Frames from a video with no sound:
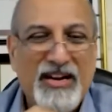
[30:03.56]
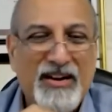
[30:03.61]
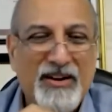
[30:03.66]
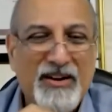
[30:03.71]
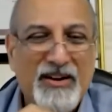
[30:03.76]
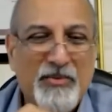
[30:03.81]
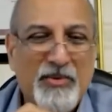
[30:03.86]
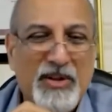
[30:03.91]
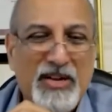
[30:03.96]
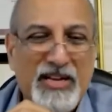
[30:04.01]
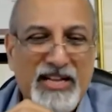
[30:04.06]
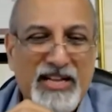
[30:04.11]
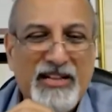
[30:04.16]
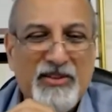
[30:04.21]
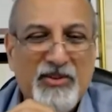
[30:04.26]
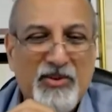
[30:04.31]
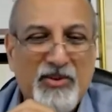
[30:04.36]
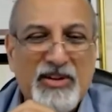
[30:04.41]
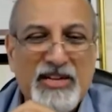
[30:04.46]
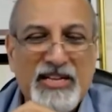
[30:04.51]
World Health
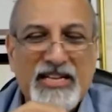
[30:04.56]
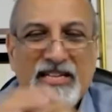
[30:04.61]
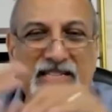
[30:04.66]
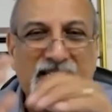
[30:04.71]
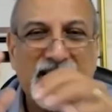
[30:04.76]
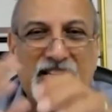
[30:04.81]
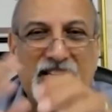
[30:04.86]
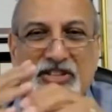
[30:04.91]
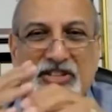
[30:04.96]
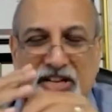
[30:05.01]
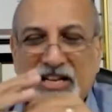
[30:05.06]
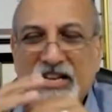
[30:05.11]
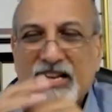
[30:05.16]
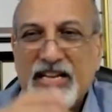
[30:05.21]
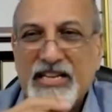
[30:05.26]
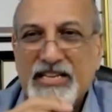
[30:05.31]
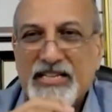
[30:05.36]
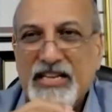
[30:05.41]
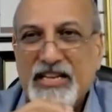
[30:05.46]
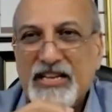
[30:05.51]
Organization
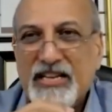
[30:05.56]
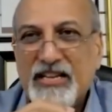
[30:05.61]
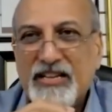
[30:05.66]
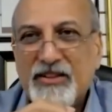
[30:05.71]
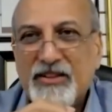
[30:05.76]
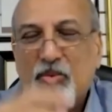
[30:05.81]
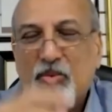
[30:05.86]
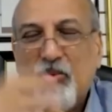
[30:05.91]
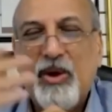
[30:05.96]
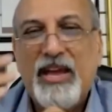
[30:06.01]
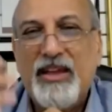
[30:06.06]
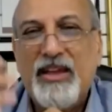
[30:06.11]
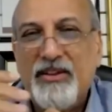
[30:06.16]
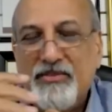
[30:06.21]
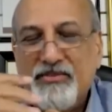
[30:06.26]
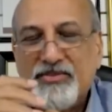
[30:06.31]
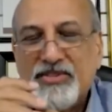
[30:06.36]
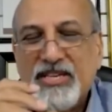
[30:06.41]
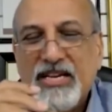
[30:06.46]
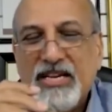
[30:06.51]
criteria. The
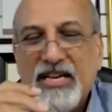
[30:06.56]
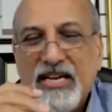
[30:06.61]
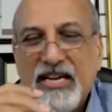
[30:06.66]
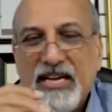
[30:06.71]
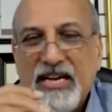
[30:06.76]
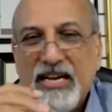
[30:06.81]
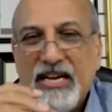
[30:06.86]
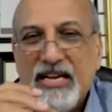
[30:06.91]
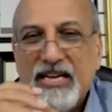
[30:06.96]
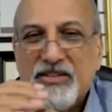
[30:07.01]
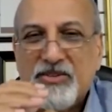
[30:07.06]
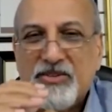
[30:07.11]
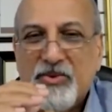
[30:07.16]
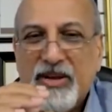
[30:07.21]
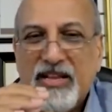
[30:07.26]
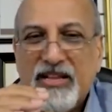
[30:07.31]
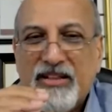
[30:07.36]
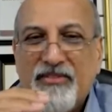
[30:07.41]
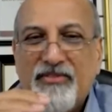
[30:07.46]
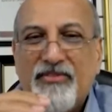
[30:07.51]
waves is
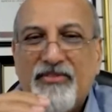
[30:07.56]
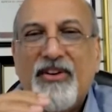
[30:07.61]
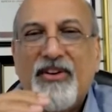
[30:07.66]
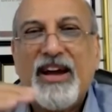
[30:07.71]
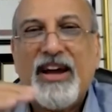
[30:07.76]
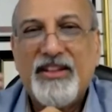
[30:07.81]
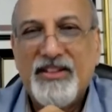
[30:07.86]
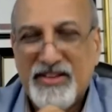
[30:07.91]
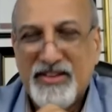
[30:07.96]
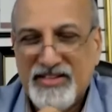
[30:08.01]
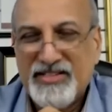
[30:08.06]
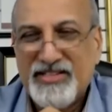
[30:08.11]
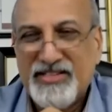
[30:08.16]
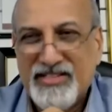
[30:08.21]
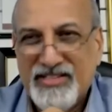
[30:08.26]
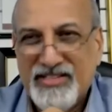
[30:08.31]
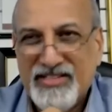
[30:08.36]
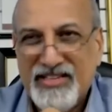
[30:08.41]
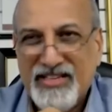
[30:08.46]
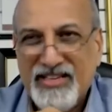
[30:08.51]
where the
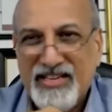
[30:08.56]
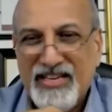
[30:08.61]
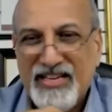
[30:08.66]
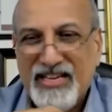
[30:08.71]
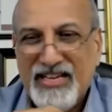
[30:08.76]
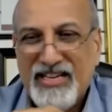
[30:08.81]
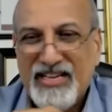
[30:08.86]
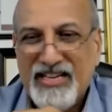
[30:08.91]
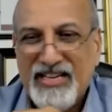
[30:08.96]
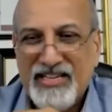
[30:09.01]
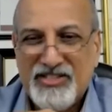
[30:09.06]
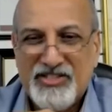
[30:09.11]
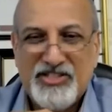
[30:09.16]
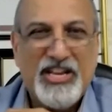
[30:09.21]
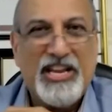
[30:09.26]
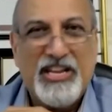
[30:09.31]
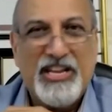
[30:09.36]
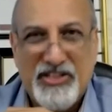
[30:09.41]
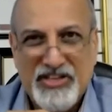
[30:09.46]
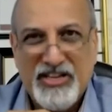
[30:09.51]
virus is
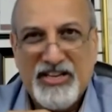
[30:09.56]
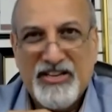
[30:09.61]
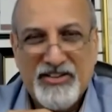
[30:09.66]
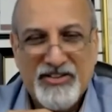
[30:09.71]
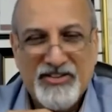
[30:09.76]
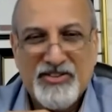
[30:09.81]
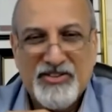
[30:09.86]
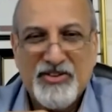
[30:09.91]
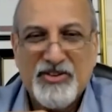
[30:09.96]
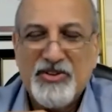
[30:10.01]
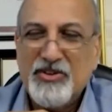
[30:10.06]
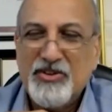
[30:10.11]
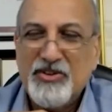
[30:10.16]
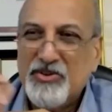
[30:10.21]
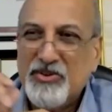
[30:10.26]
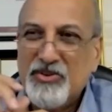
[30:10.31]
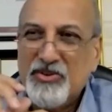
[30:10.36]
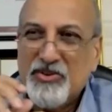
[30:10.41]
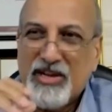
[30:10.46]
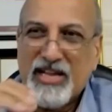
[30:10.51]
changing. So
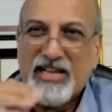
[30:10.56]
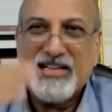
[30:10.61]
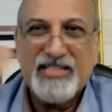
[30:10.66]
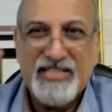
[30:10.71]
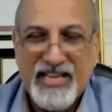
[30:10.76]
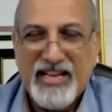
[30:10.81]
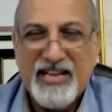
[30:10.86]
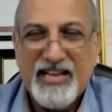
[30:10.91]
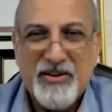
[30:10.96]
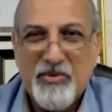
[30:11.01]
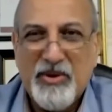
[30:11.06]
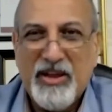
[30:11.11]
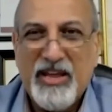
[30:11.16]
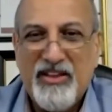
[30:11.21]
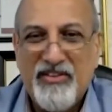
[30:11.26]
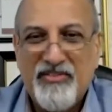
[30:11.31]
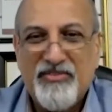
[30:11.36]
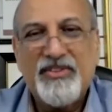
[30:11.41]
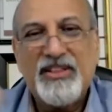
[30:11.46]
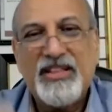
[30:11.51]
you get a second
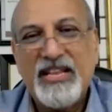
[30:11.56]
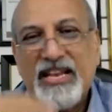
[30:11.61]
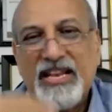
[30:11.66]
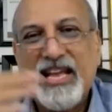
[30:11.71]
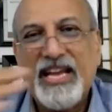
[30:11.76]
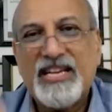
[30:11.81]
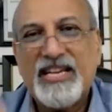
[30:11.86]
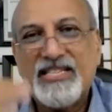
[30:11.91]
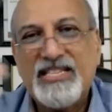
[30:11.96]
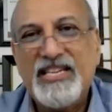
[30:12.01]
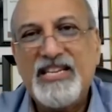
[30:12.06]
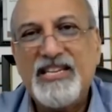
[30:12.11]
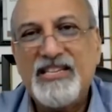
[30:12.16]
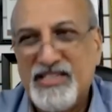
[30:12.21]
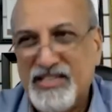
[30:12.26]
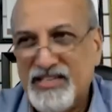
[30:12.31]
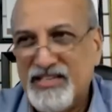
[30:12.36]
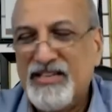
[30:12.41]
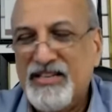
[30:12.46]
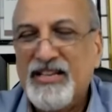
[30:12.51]
wave in the next
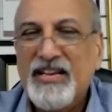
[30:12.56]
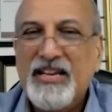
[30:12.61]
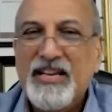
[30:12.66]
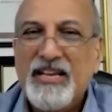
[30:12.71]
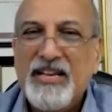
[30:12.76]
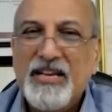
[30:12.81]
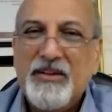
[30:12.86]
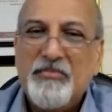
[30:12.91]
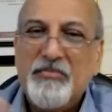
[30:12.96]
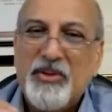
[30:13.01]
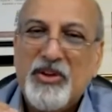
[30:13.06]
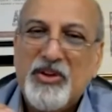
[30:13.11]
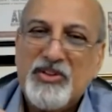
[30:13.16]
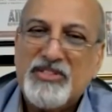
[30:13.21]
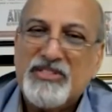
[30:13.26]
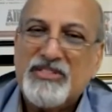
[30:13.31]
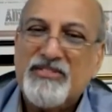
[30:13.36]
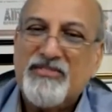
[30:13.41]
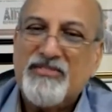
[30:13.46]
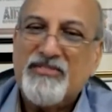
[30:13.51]
season
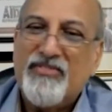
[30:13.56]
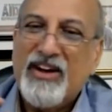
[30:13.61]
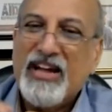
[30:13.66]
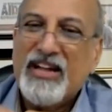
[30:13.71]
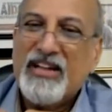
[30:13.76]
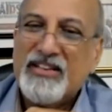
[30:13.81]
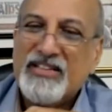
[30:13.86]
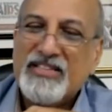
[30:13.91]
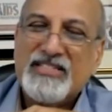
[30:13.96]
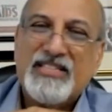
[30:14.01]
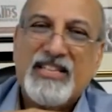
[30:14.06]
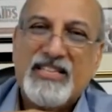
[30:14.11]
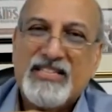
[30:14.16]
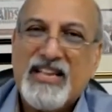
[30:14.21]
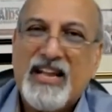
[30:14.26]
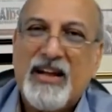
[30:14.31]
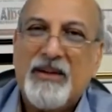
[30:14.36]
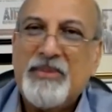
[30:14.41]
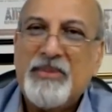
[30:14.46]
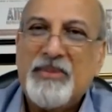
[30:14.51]
because the virus that's
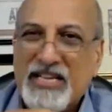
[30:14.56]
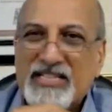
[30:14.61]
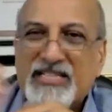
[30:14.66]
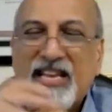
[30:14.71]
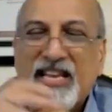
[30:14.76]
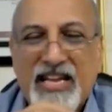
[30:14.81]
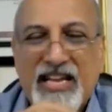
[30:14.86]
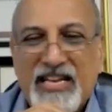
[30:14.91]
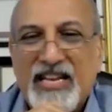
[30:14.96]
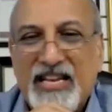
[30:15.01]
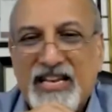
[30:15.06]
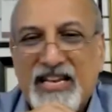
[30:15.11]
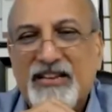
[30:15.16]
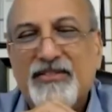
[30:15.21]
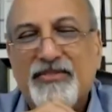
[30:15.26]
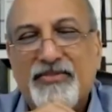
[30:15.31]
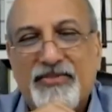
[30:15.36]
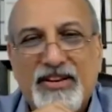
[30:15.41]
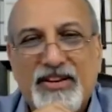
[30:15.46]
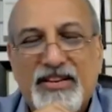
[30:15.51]
coming is slightly
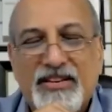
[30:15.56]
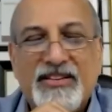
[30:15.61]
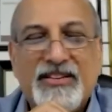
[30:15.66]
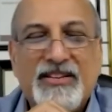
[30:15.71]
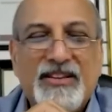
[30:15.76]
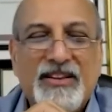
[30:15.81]
different.